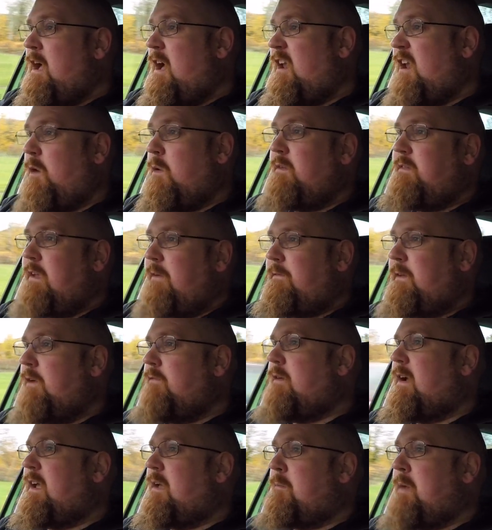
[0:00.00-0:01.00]
and I would definitely
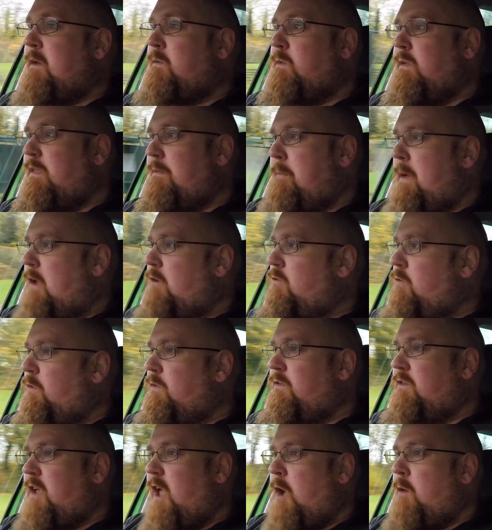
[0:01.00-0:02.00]
recommend with the
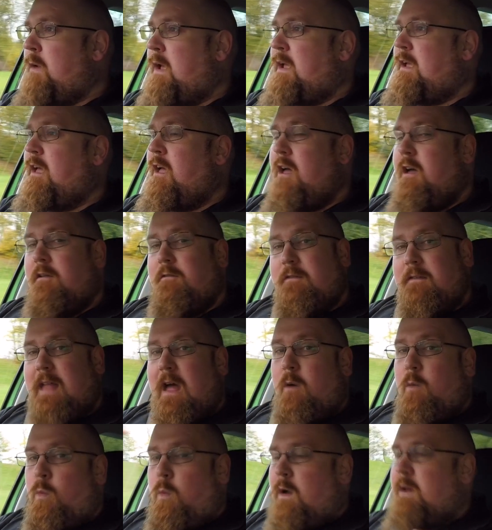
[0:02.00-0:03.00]
petrols going for that
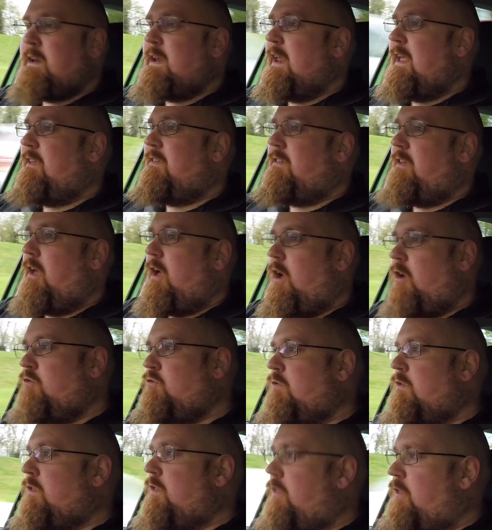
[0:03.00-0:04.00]
1-litre
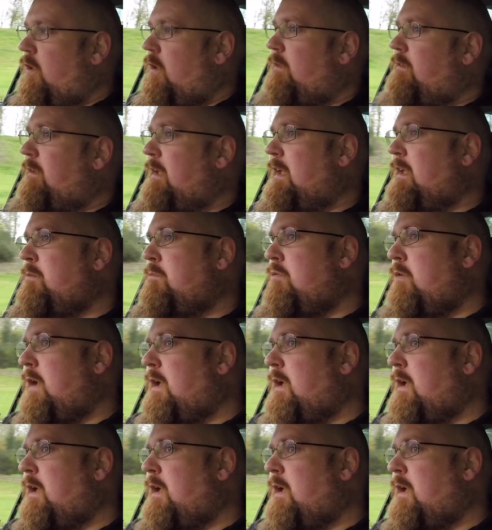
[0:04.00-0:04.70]
113 brake